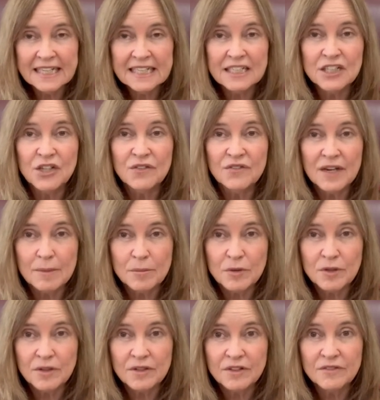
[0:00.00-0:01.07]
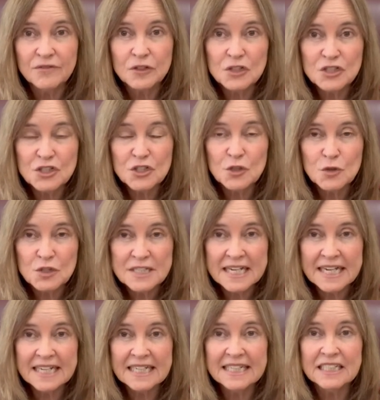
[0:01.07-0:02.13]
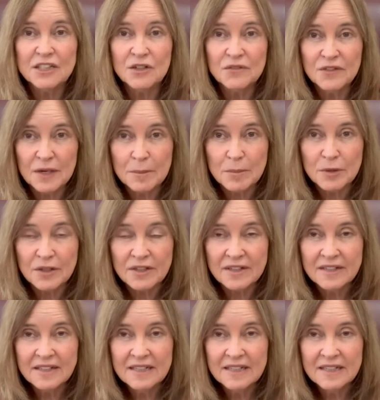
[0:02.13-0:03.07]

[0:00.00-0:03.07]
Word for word: in November, the first Tuesday in November.